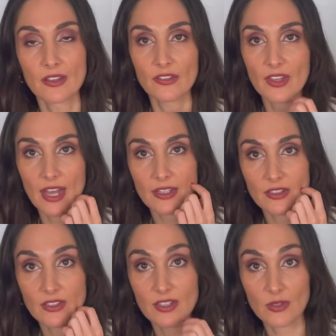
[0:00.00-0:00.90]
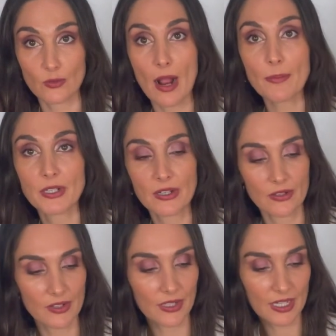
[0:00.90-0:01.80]
that disrupt
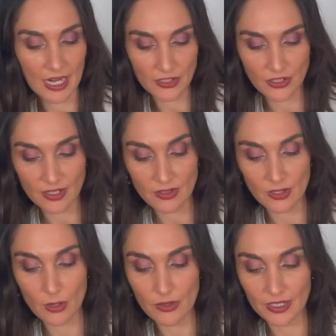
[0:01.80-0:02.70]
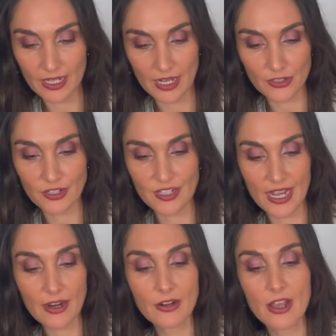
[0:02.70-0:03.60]
the connection, slow the connection
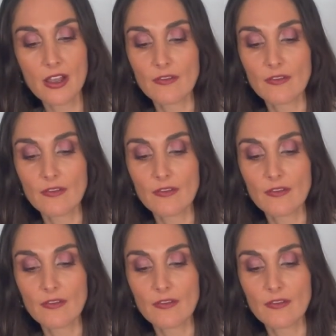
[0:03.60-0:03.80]
down.